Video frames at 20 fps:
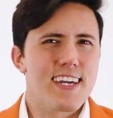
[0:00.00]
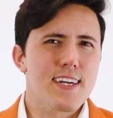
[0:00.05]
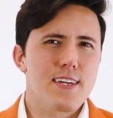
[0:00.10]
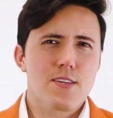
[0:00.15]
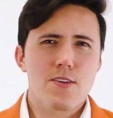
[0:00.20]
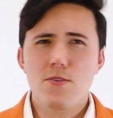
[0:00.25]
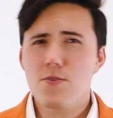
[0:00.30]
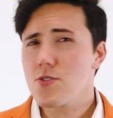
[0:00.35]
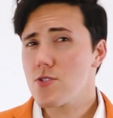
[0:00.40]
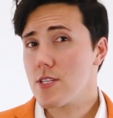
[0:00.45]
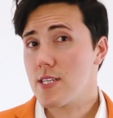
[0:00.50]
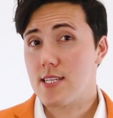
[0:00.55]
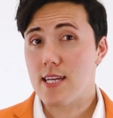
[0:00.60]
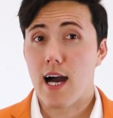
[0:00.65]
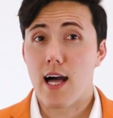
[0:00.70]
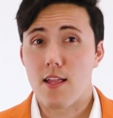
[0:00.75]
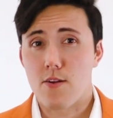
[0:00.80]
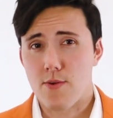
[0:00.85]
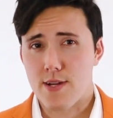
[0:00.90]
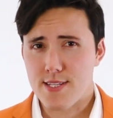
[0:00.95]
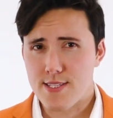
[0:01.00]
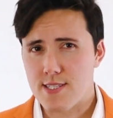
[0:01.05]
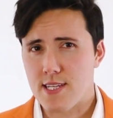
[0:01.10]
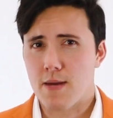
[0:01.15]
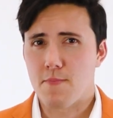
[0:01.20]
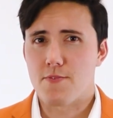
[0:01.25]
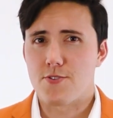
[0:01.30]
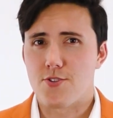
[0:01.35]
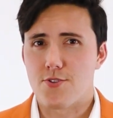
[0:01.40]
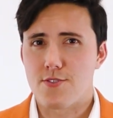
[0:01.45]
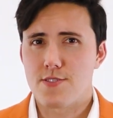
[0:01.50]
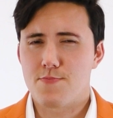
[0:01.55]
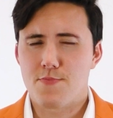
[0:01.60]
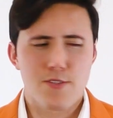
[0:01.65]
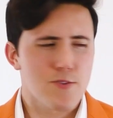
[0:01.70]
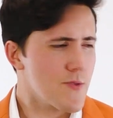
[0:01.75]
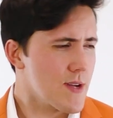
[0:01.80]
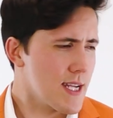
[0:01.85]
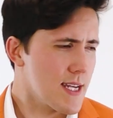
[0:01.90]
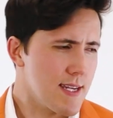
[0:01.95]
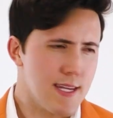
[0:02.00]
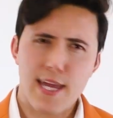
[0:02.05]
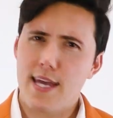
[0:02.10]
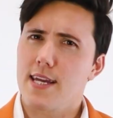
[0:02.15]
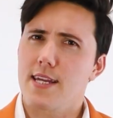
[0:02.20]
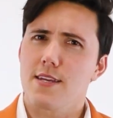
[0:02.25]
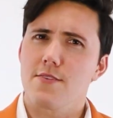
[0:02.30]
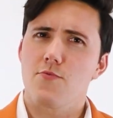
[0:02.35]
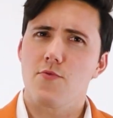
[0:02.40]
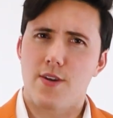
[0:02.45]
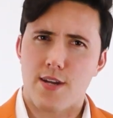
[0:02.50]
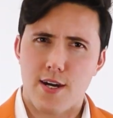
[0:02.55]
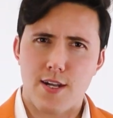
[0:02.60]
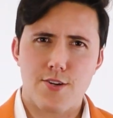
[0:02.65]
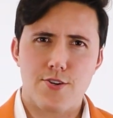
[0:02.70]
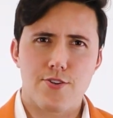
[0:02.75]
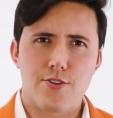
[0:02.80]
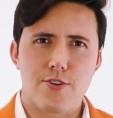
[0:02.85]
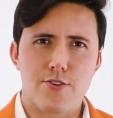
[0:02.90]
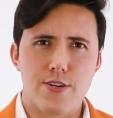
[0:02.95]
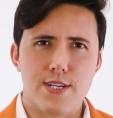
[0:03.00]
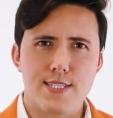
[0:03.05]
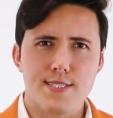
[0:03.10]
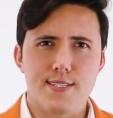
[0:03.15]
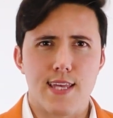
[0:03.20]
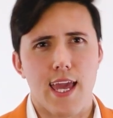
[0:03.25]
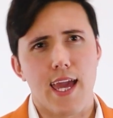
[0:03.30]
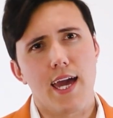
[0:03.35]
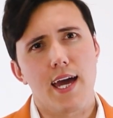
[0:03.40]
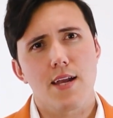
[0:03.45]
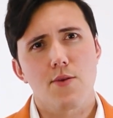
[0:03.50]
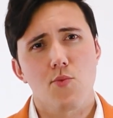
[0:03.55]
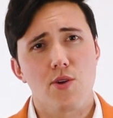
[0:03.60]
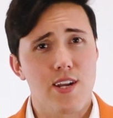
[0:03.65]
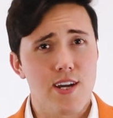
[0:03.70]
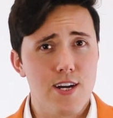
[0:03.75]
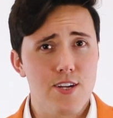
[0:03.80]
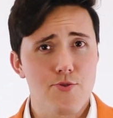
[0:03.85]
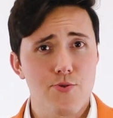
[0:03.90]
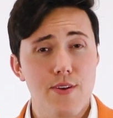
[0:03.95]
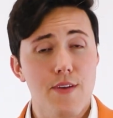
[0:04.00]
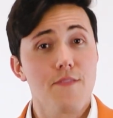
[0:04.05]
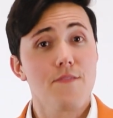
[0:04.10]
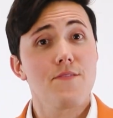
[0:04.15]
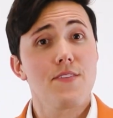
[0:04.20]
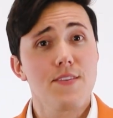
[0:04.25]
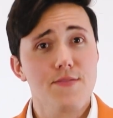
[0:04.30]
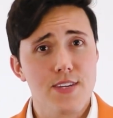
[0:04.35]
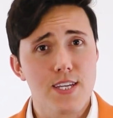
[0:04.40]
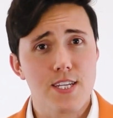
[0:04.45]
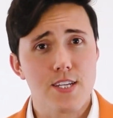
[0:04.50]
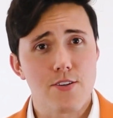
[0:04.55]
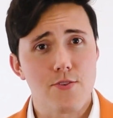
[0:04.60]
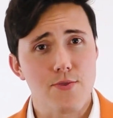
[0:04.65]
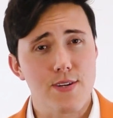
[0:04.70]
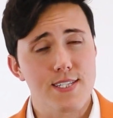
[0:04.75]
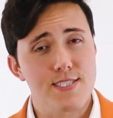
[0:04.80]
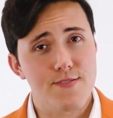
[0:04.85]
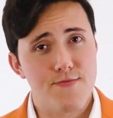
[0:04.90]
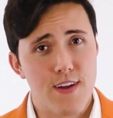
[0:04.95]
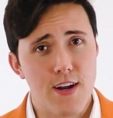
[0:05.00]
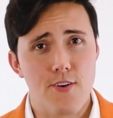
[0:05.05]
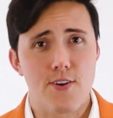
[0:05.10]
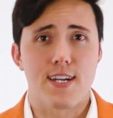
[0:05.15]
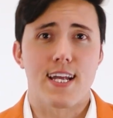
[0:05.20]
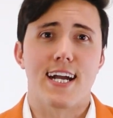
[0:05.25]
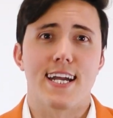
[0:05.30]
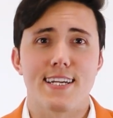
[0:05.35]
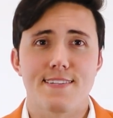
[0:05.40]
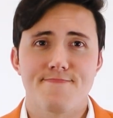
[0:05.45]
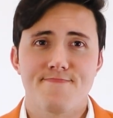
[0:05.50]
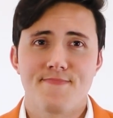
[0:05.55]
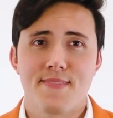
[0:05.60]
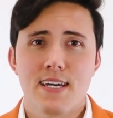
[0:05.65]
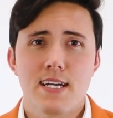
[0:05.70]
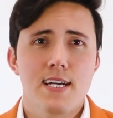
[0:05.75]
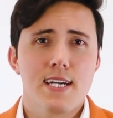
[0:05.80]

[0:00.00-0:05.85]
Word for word: It usually tolerates temperatures between negative 100 degrees and 150 degrees Fahrenheit.